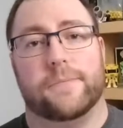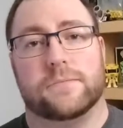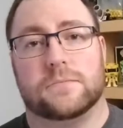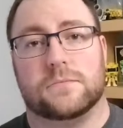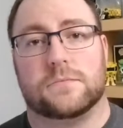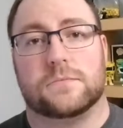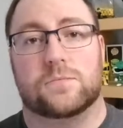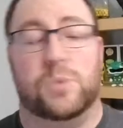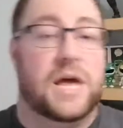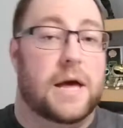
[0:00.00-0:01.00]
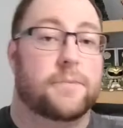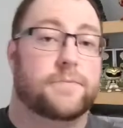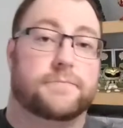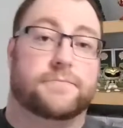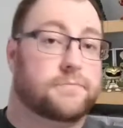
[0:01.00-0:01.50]
Um, but
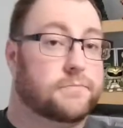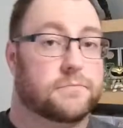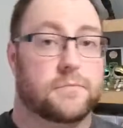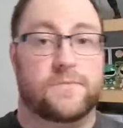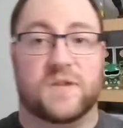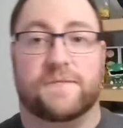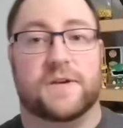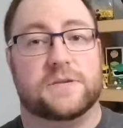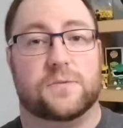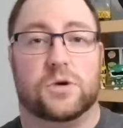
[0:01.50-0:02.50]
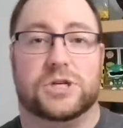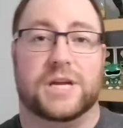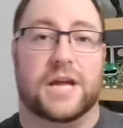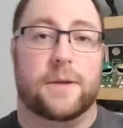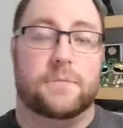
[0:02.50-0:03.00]
yeah, thanks for
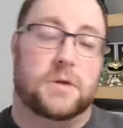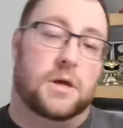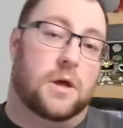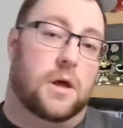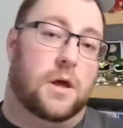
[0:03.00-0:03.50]
watching again.